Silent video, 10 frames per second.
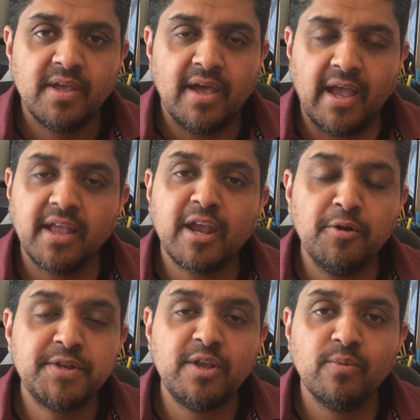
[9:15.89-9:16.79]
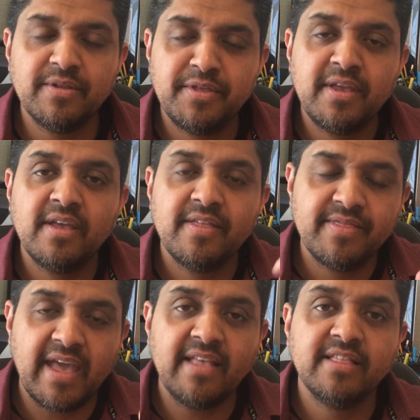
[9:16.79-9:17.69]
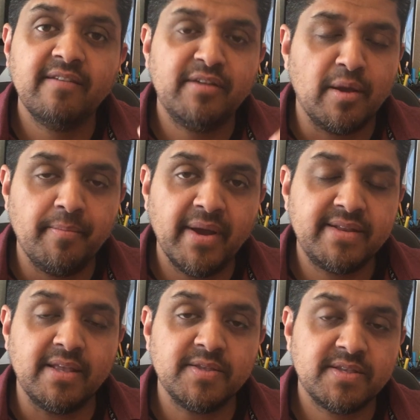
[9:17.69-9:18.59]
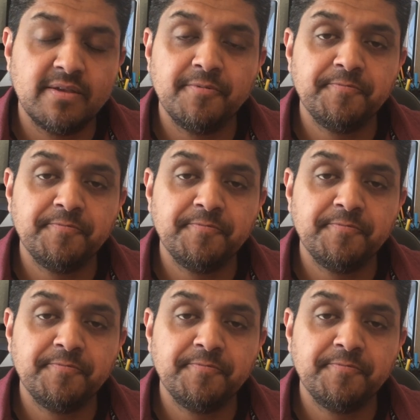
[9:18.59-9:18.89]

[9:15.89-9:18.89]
I can guarantee you one thing: they live in abundance.